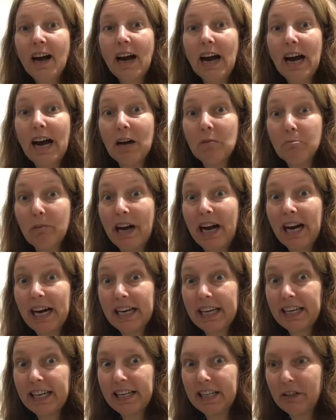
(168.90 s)
I'm back
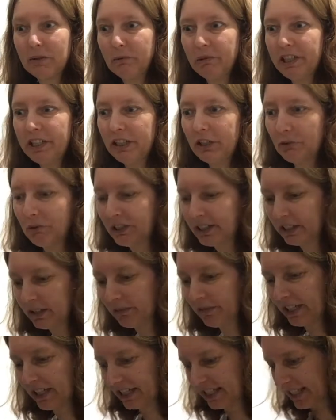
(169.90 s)
with 20
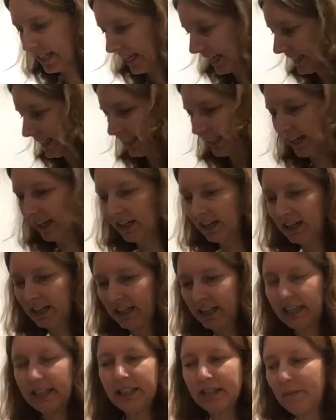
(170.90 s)
minutes later.
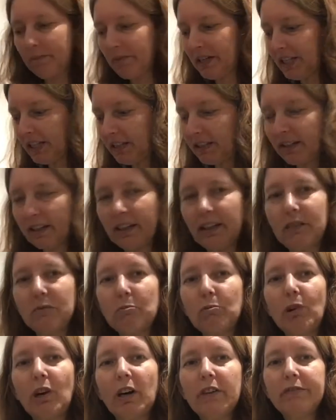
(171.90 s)
In the meantime,
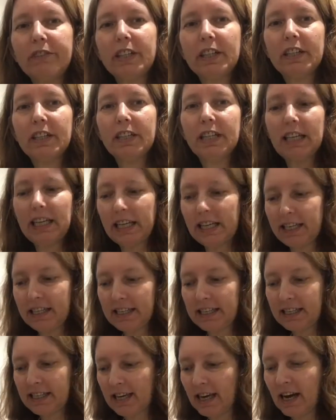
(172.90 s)
what I've done
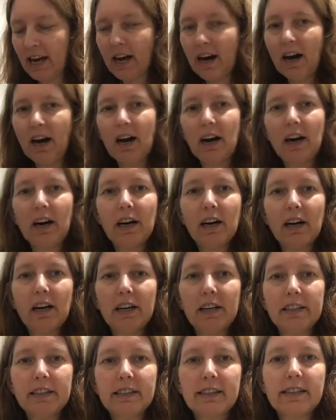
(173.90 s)
is
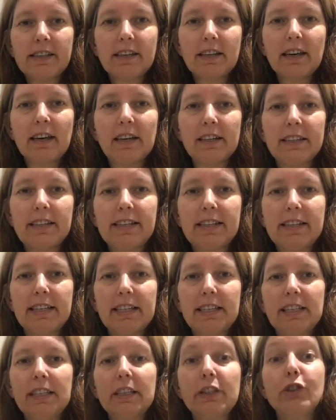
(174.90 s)
I sliced
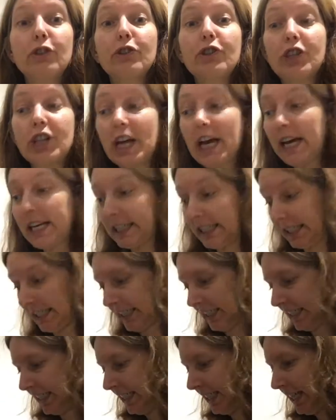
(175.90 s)
the courgette
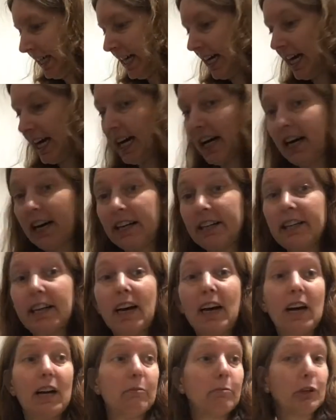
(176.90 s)
and
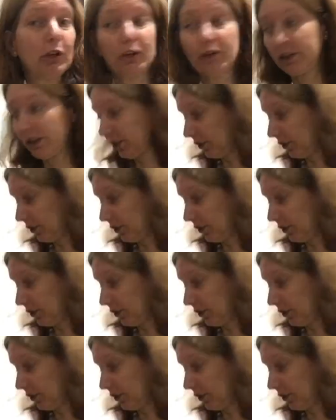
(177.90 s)
I'm going